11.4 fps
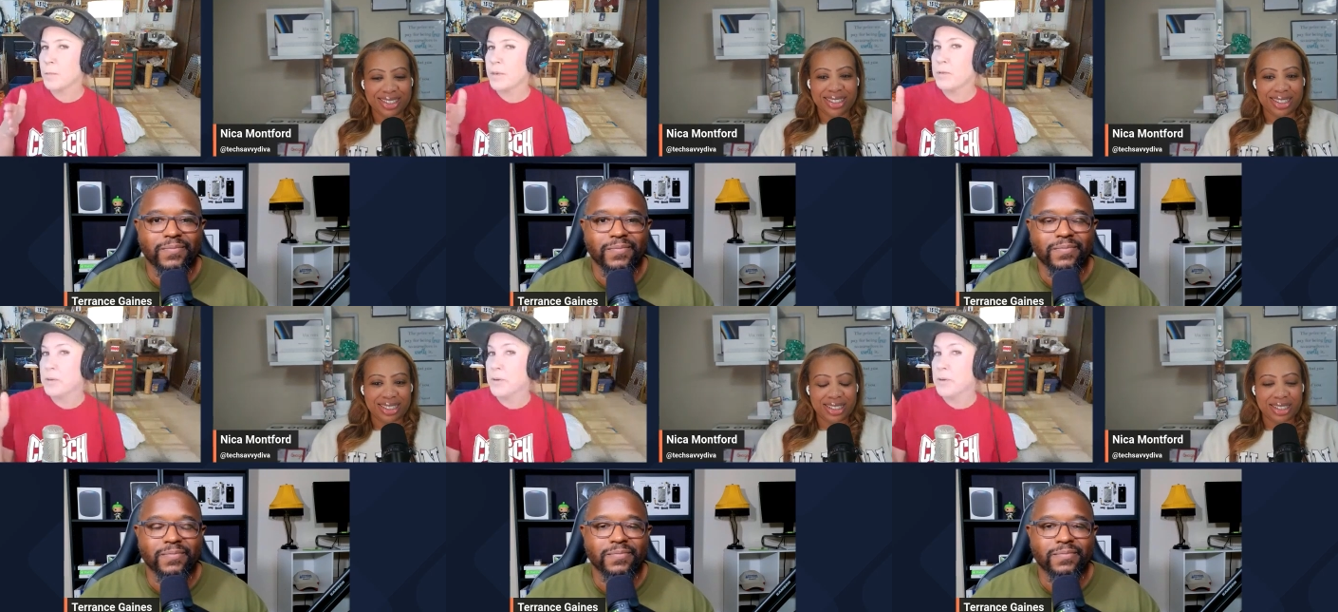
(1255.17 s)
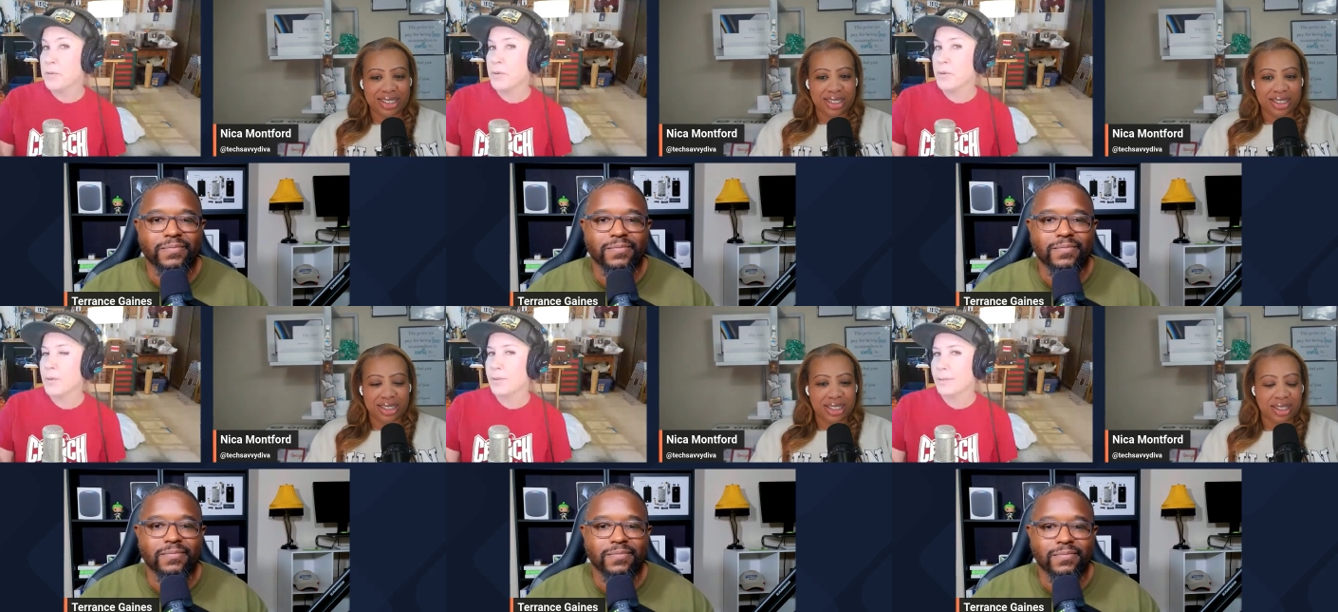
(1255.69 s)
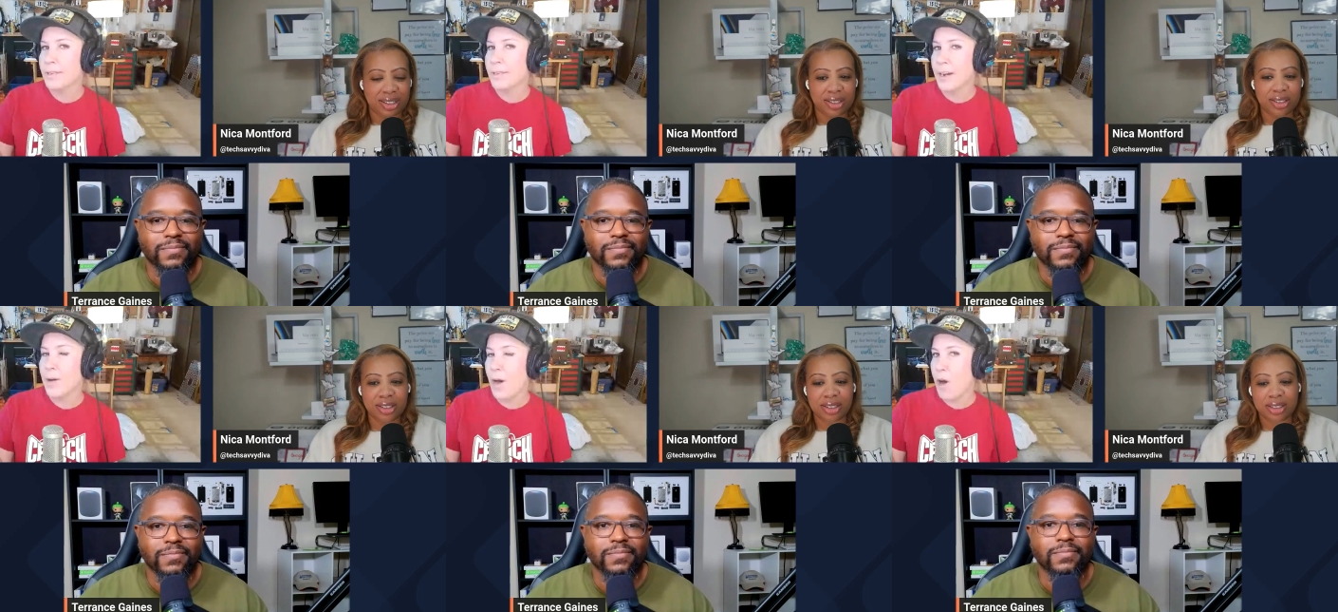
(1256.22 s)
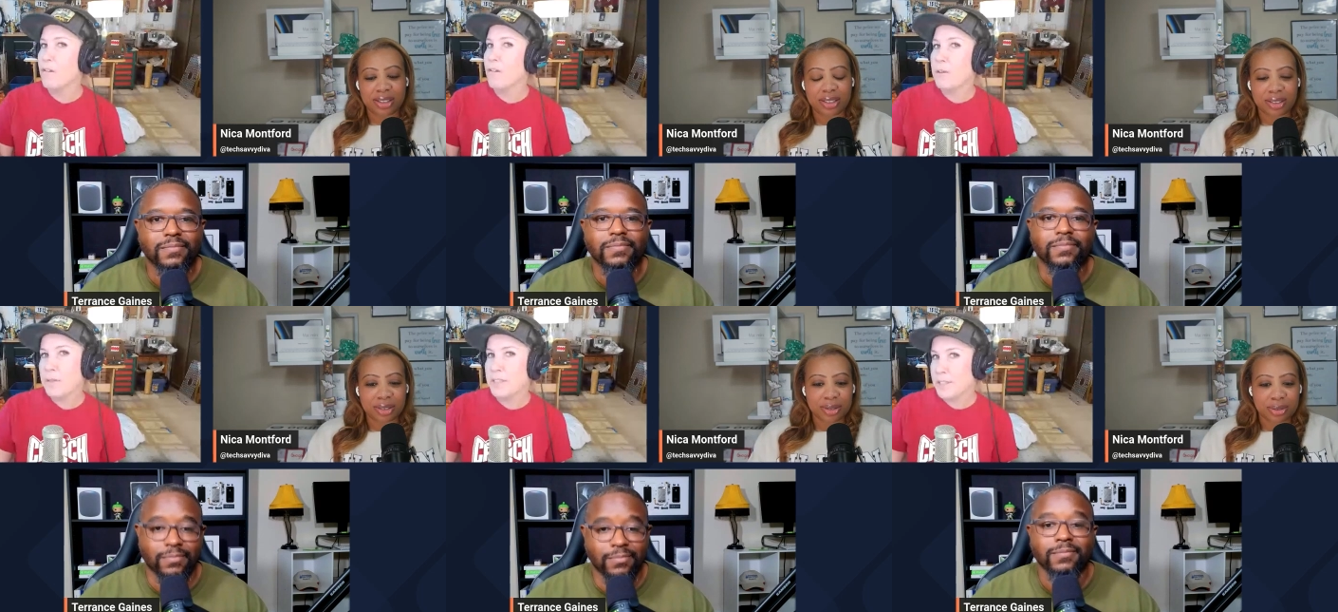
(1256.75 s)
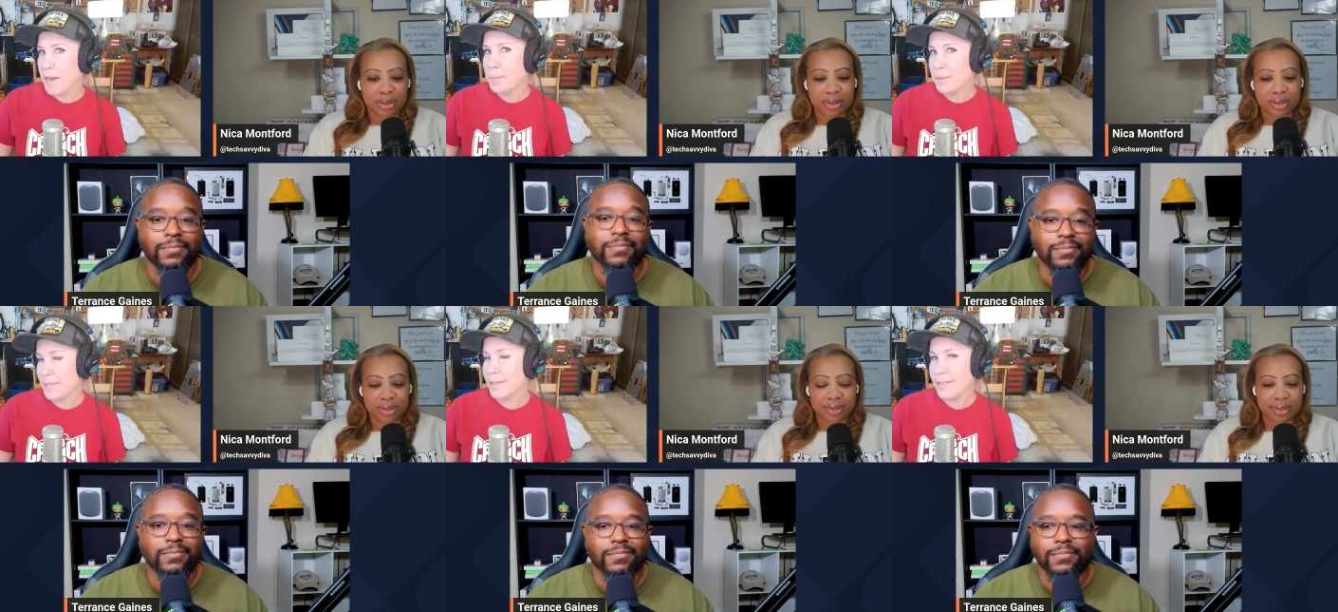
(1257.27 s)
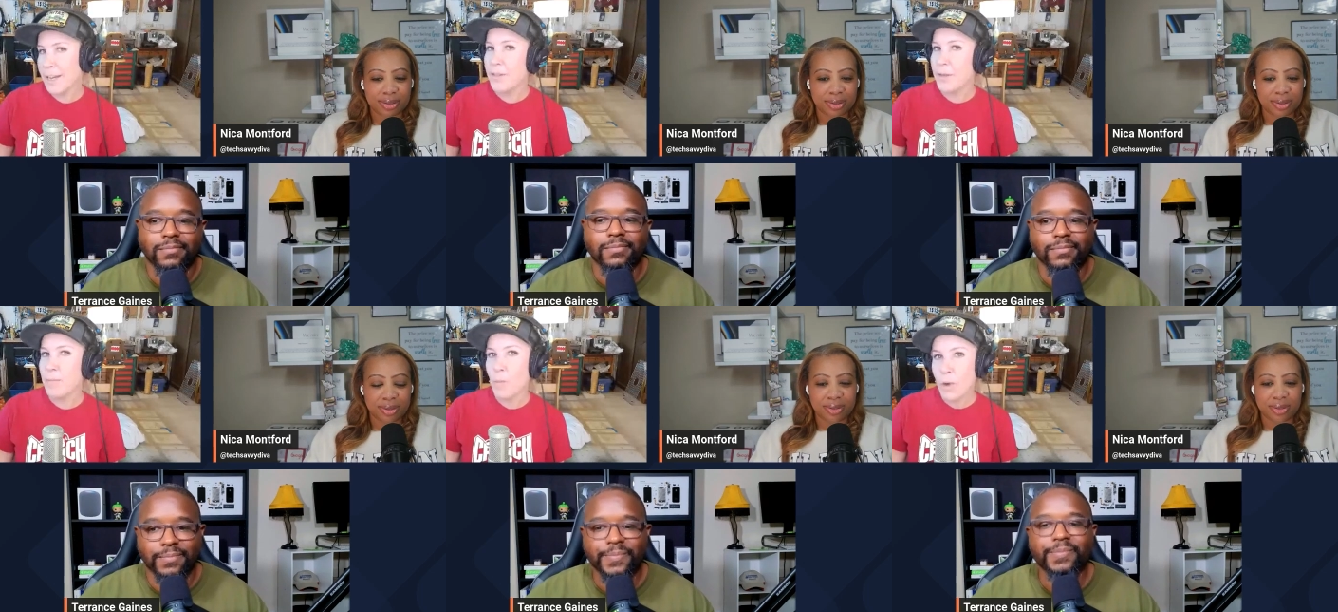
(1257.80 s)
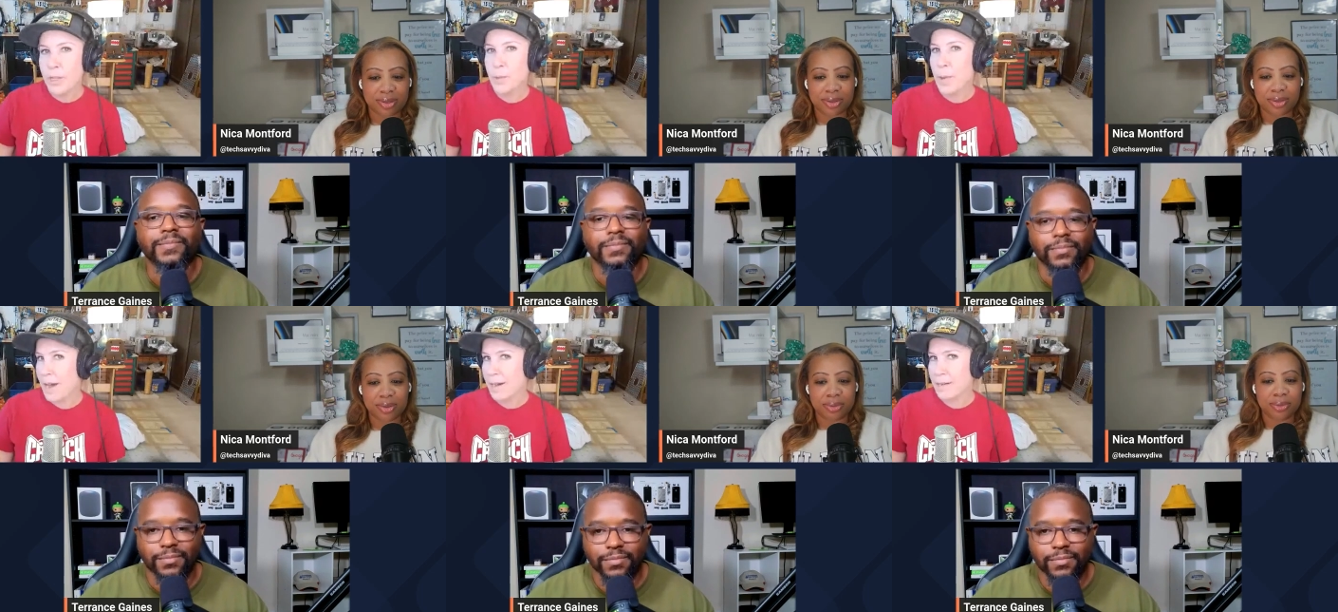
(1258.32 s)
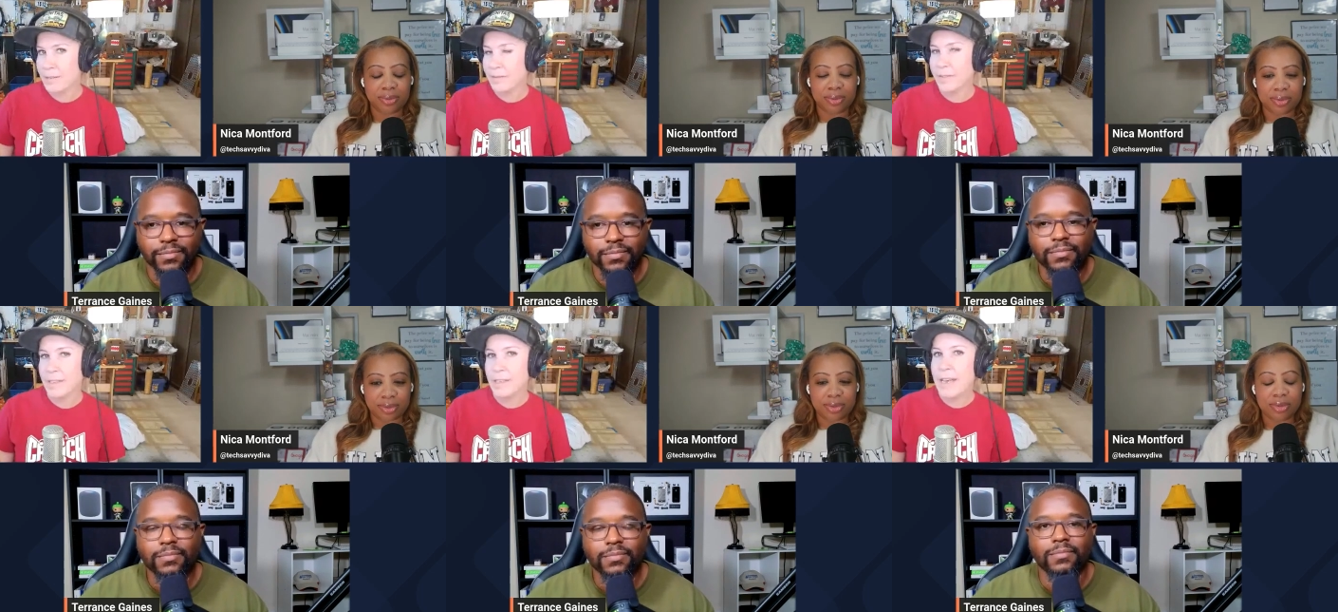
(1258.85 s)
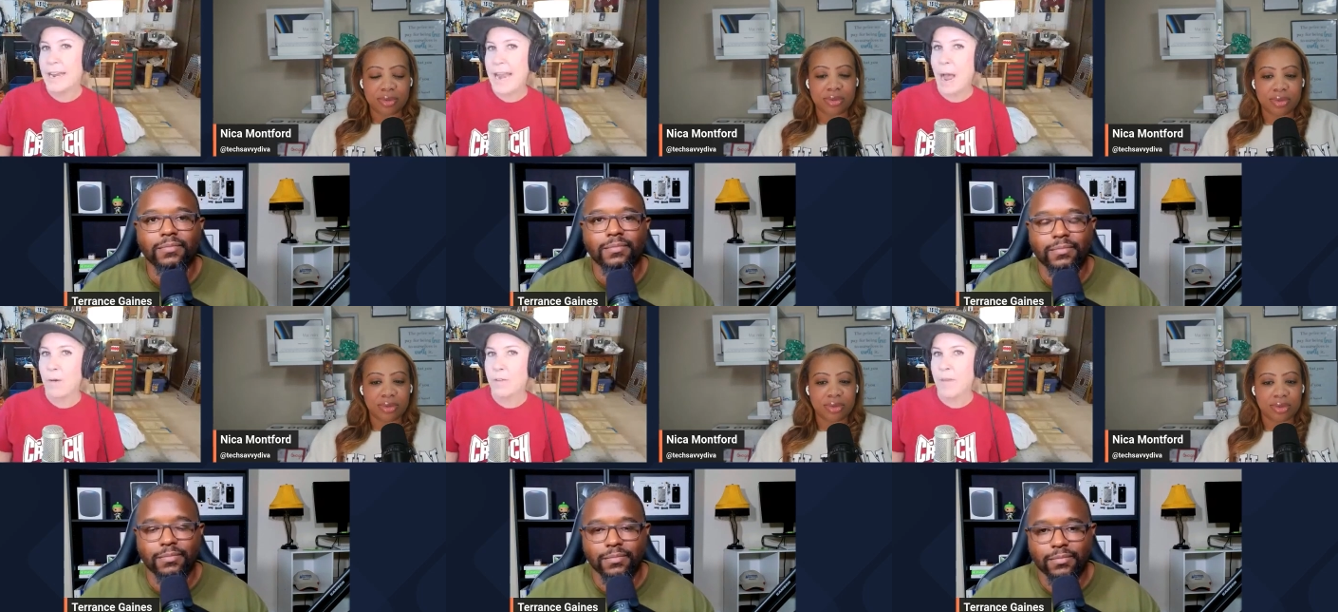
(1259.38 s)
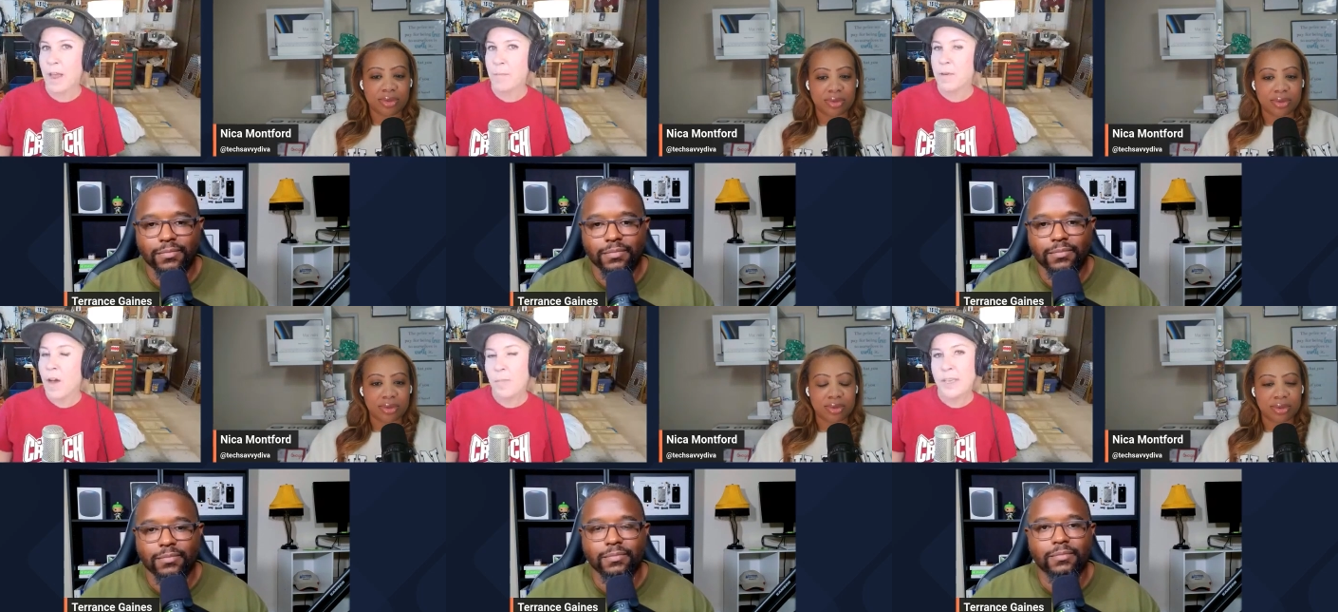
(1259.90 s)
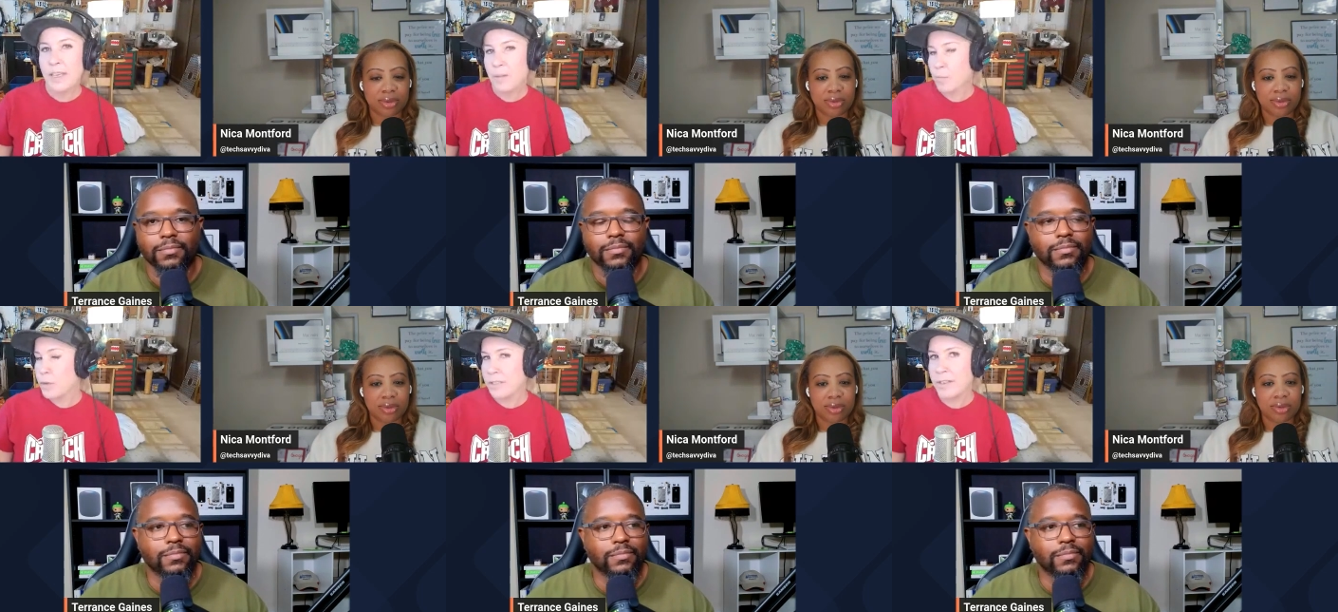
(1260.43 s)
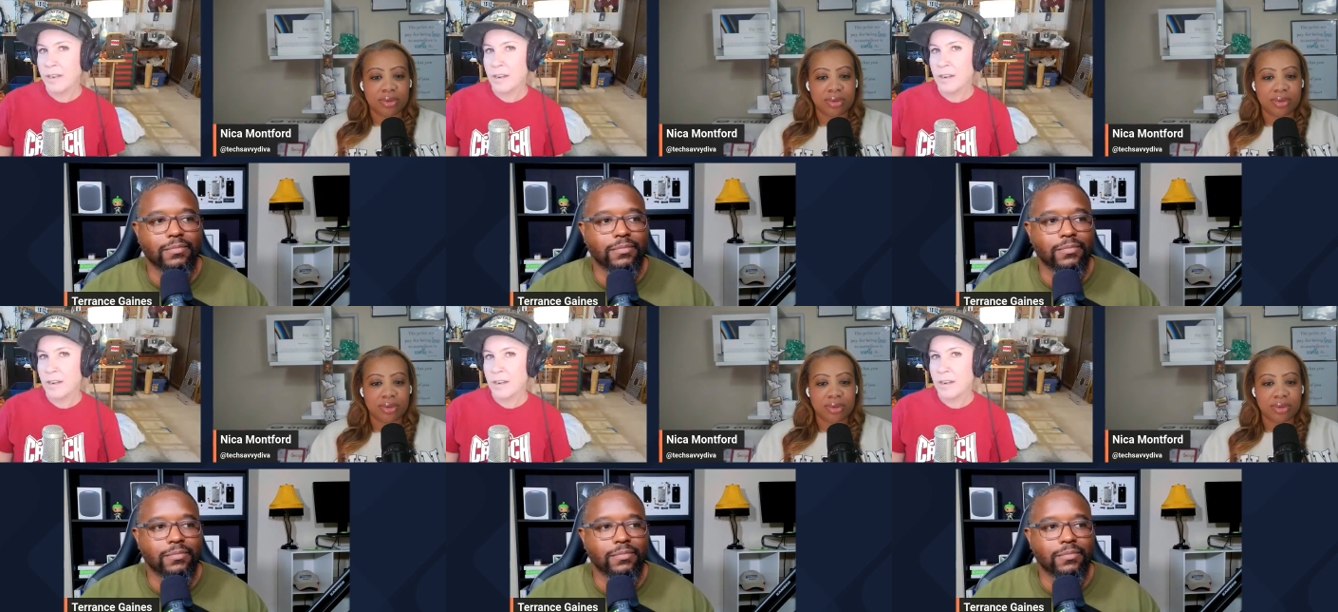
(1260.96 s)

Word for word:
Speaker 1: when you go through, you know, all of the steps to tell them what you have and how it might not be in pristine